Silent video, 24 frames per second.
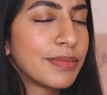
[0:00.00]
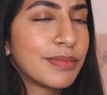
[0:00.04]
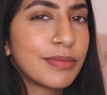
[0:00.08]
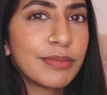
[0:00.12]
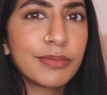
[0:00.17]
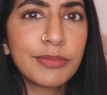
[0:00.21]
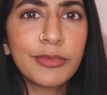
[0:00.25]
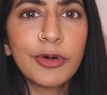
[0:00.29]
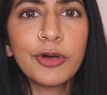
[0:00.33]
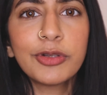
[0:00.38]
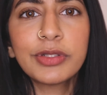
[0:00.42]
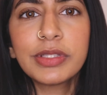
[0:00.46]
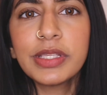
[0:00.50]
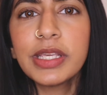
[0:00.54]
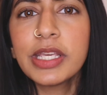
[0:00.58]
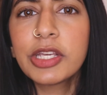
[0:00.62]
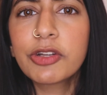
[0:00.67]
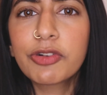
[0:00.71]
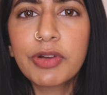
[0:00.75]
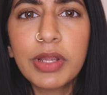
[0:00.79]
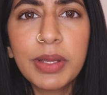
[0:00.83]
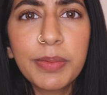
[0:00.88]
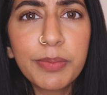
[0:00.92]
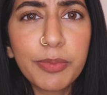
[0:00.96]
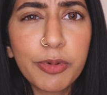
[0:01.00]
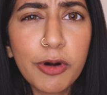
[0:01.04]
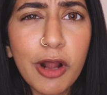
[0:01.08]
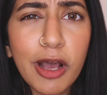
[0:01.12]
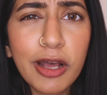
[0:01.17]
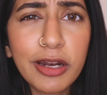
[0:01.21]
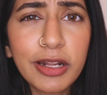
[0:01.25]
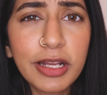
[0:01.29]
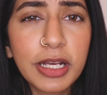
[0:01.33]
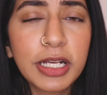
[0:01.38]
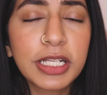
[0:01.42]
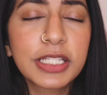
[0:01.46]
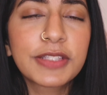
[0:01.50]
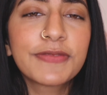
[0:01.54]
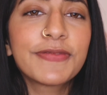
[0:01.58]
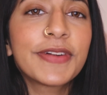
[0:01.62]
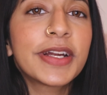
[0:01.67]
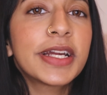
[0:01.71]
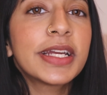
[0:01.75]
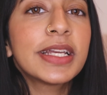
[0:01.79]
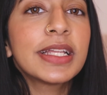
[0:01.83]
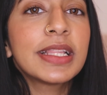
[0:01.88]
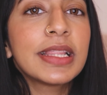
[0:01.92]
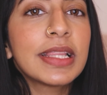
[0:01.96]
mostly cream products,
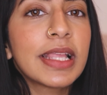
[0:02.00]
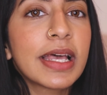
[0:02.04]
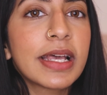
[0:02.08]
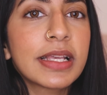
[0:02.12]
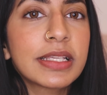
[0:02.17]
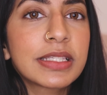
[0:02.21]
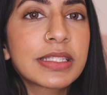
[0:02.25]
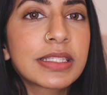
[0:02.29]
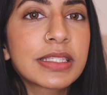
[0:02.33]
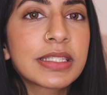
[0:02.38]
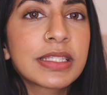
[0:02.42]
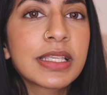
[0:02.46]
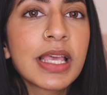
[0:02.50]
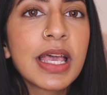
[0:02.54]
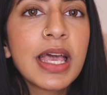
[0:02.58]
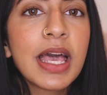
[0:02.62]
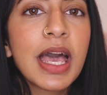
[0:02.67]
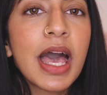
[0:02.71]
very less